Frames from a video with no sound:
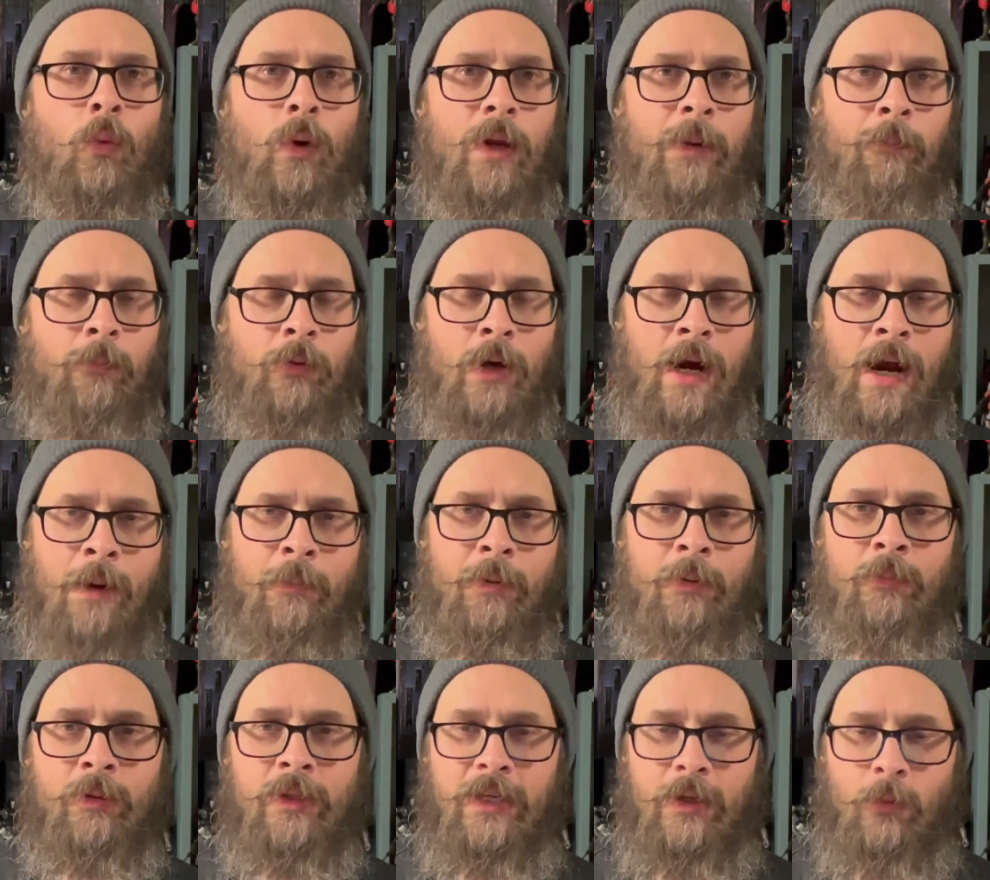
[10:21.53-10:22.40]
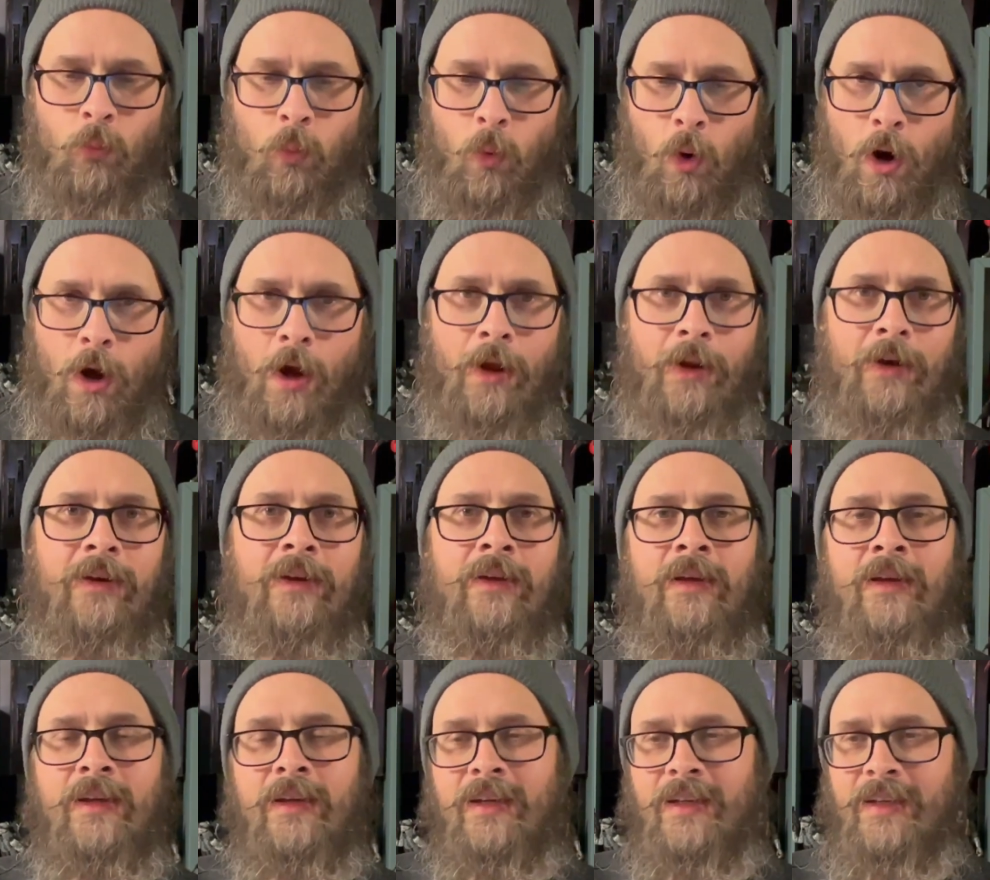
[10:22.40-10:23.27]
we probably would
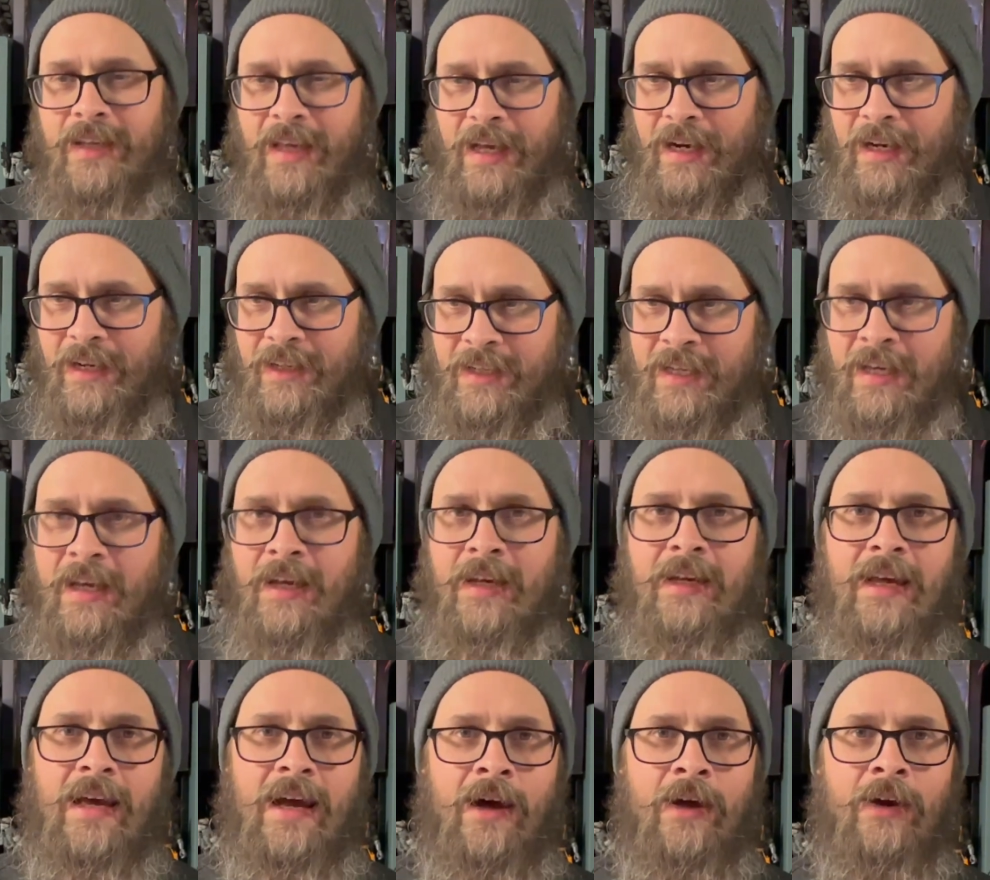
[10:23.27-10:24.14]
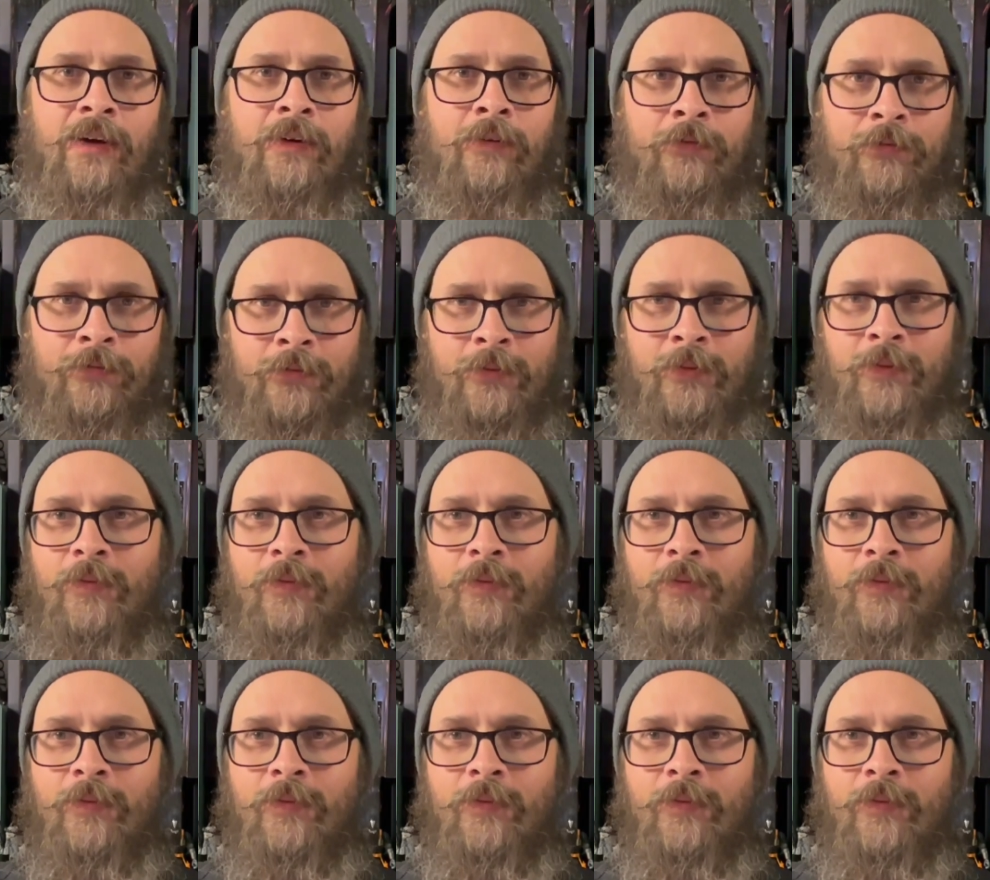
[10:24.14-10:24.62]
get a kick out of